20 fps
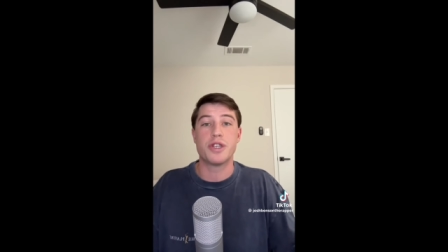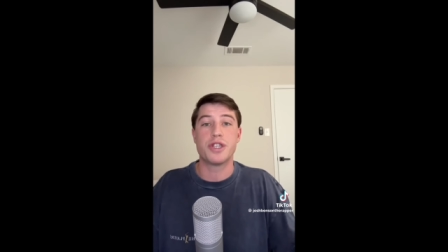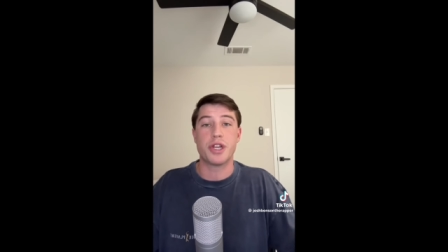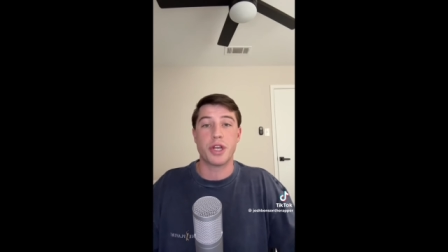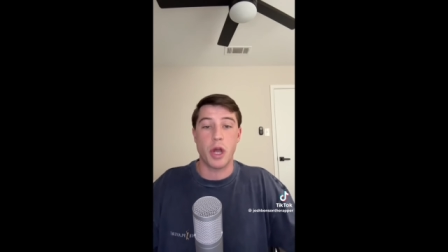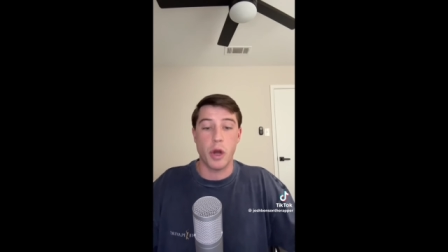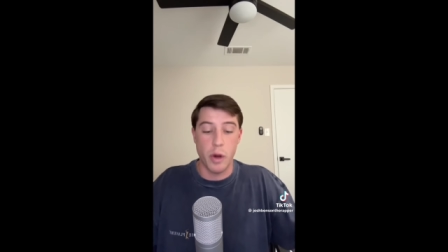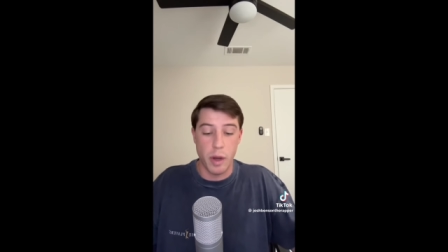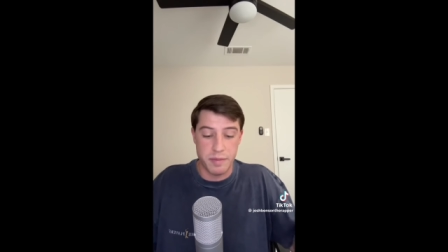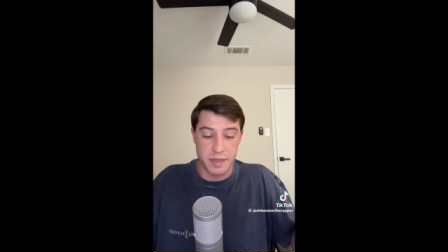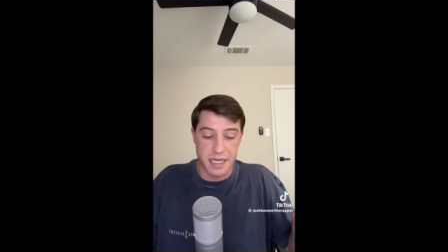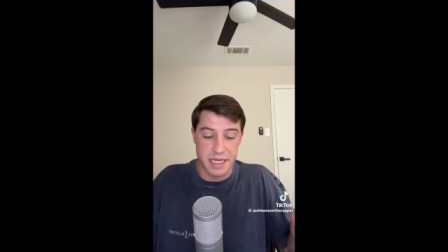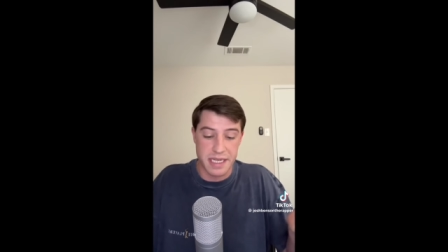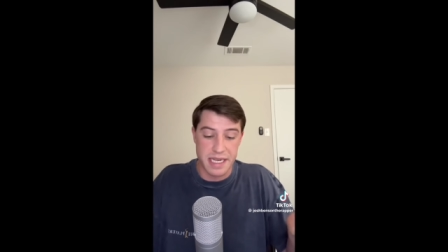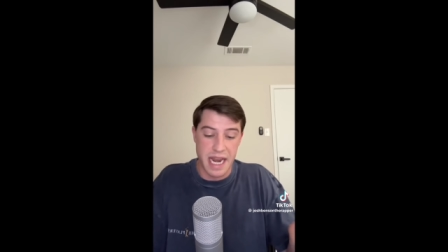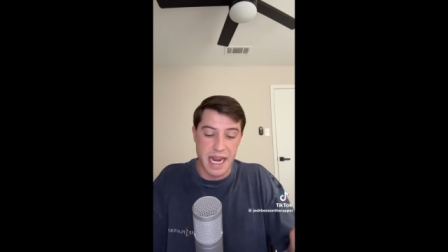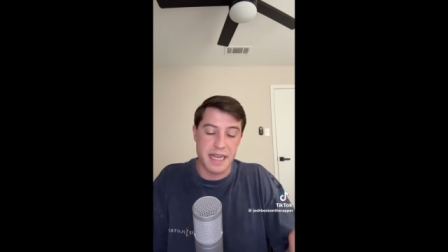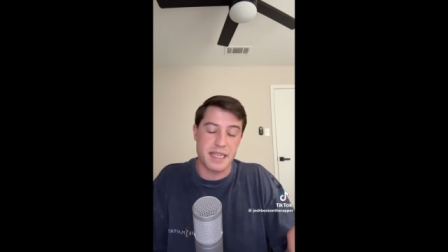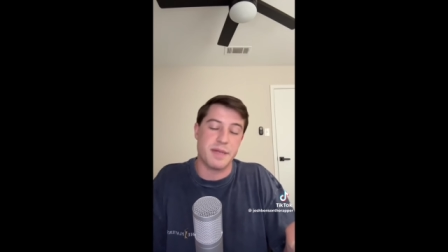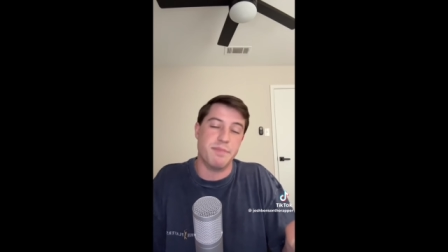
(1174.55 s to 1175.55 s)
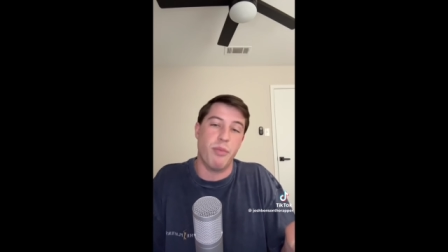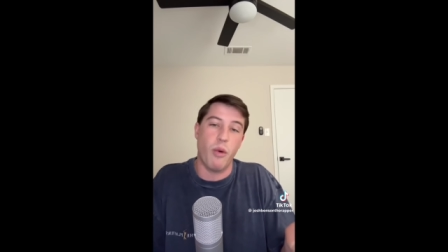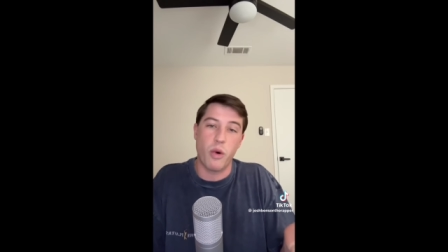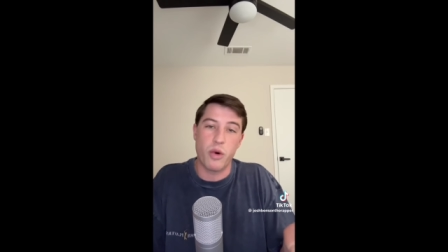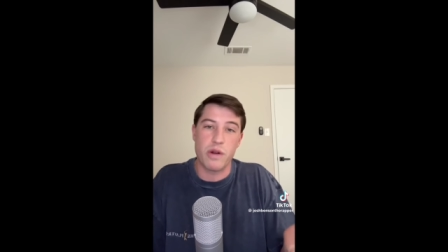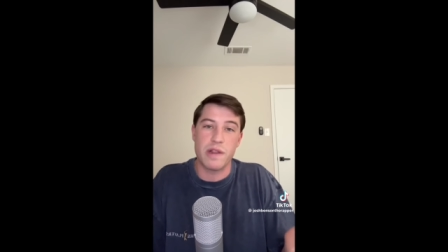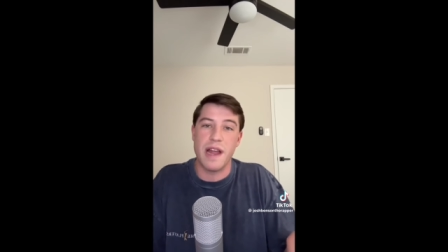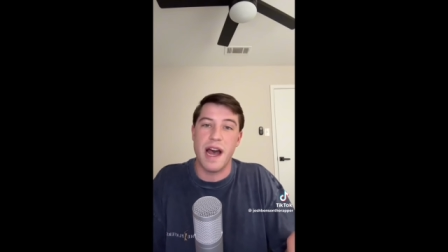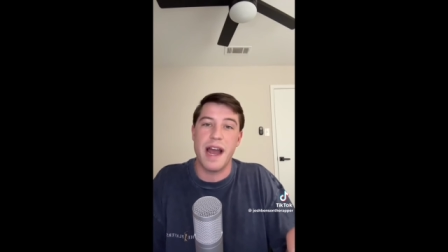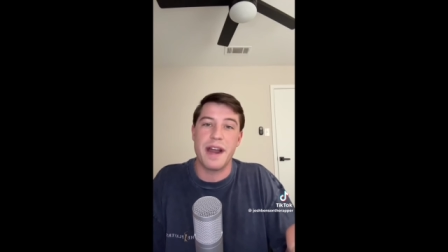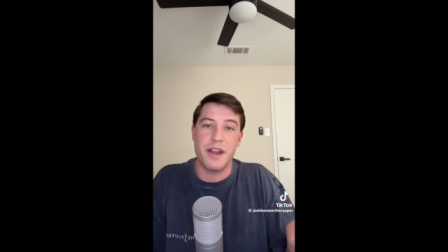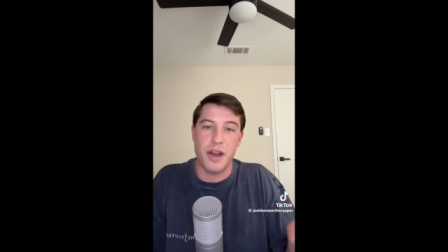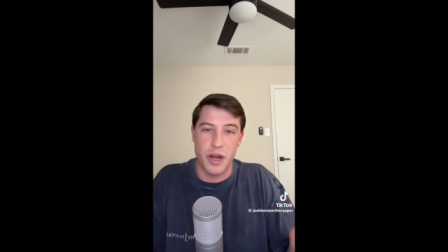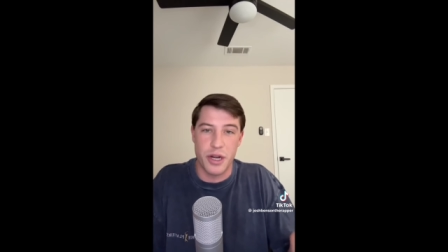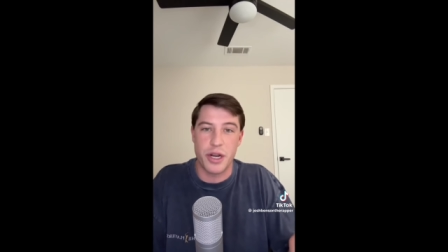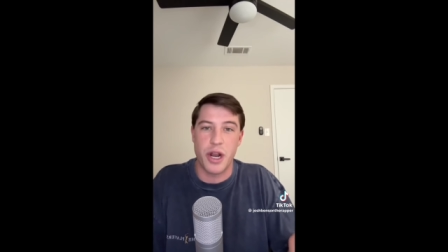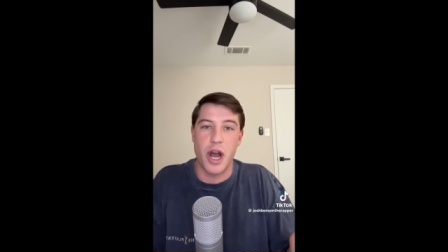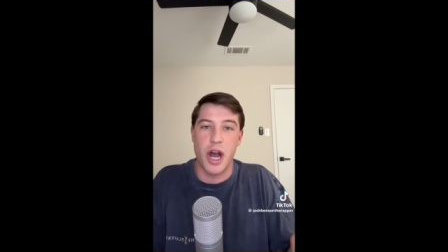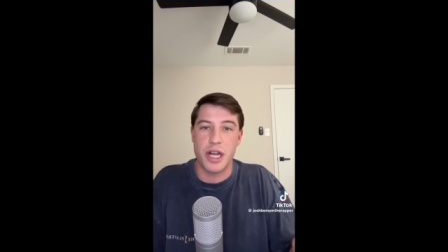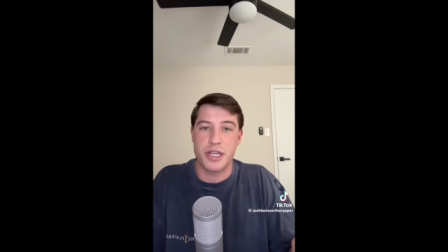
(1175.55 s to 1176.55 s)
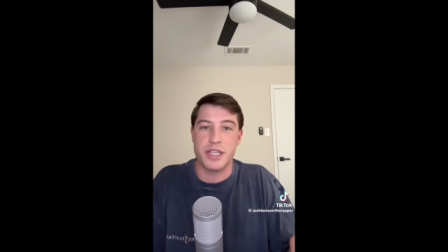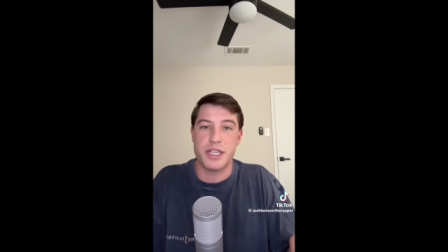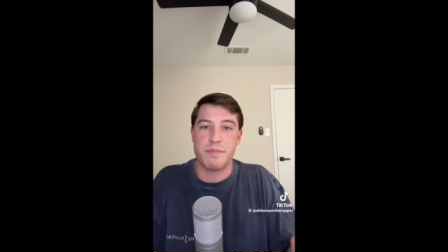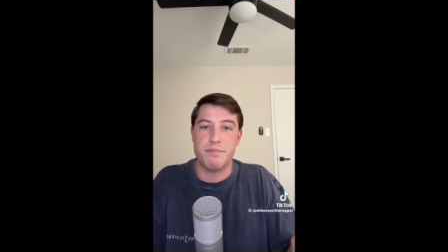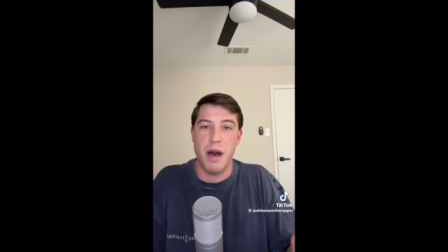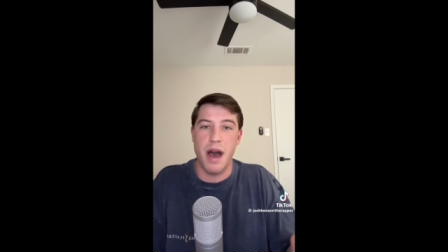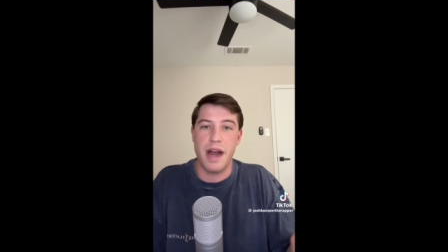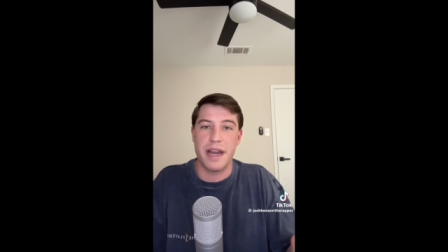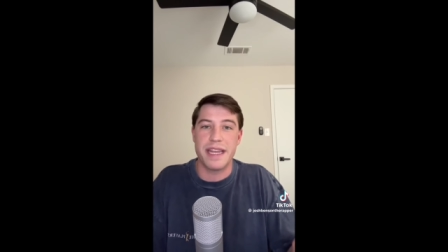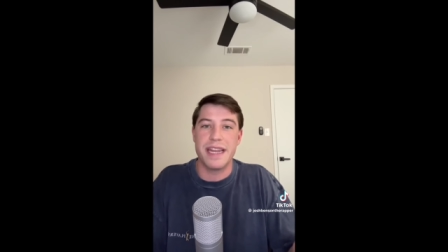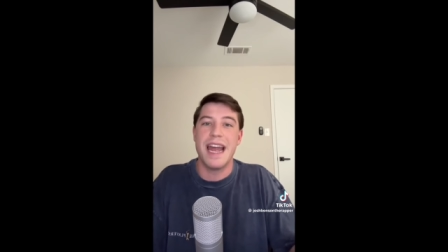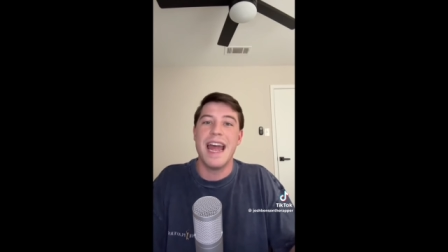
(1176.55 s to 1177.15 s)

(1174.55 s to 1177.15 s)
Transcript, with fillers: to go up to Stan's borderline unconscious body